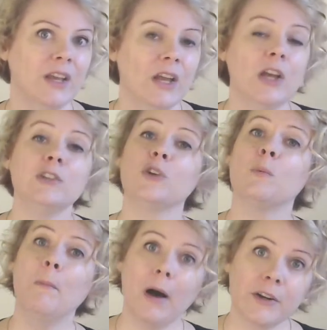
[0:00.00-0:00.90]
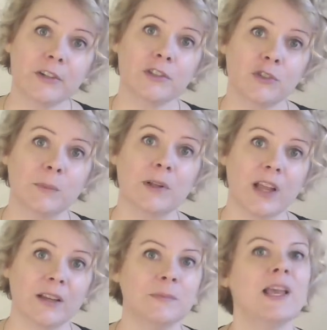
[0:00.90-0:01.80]
So modern strip
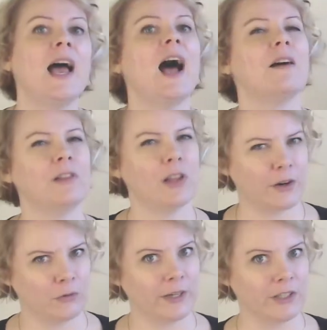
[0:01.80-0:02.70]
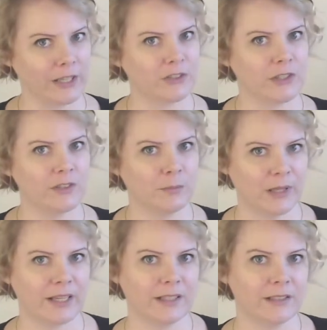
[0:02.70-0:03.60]
clubs have a lot of regulations in
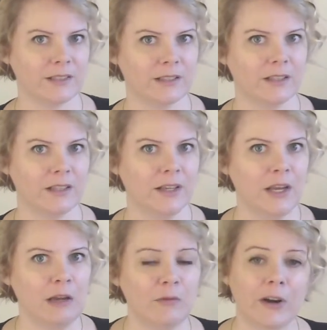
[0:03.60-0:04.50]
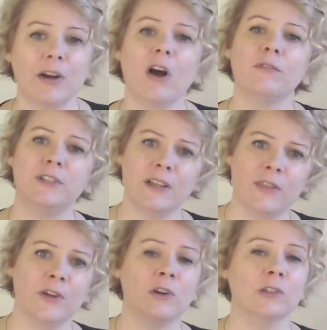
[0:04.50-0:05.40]
place. Very often
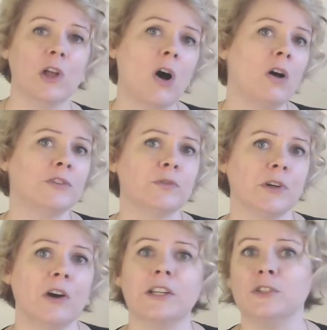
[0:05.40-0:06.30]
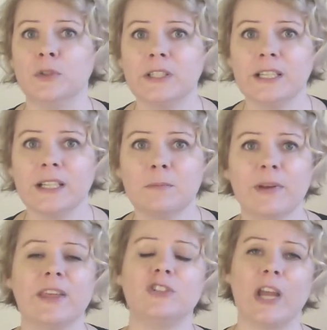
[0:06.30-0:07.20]
there are laws regarding nudity, but
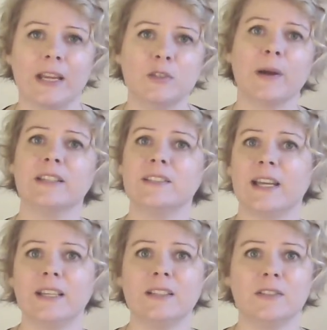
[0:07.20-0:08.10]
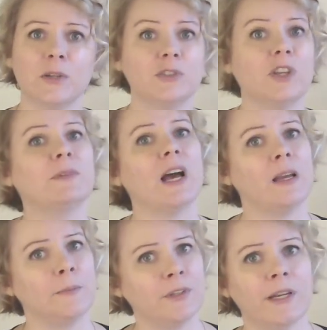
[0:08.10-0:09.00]
they change by state, so
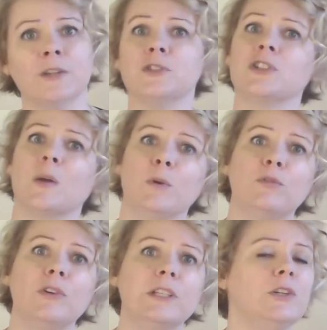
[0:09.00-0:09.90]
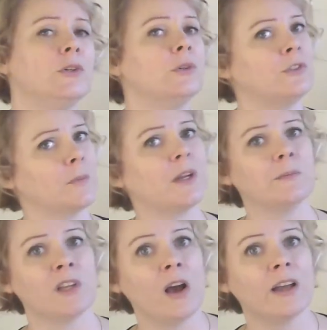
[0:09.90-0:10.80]
sometimes the dancers can be fully nude,
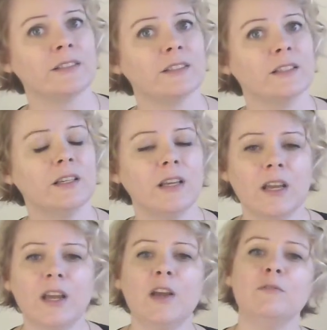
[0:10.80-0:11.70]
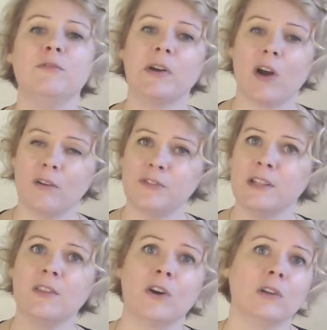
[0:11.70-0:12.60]
sometimes not. Very
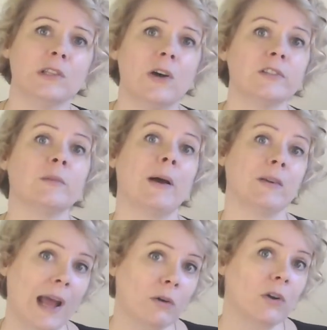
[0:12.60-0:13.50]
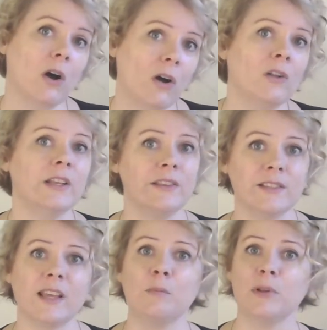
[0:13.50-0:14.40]
often there are laws about alcohol in the
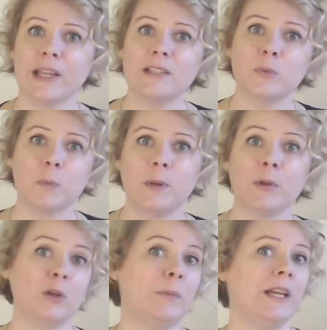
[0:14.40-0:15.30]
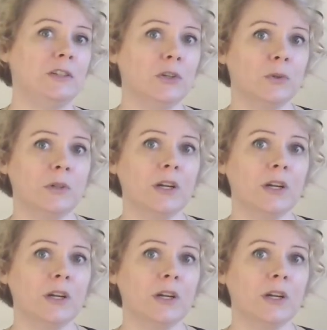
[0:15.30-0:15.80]
same place where people are being nude.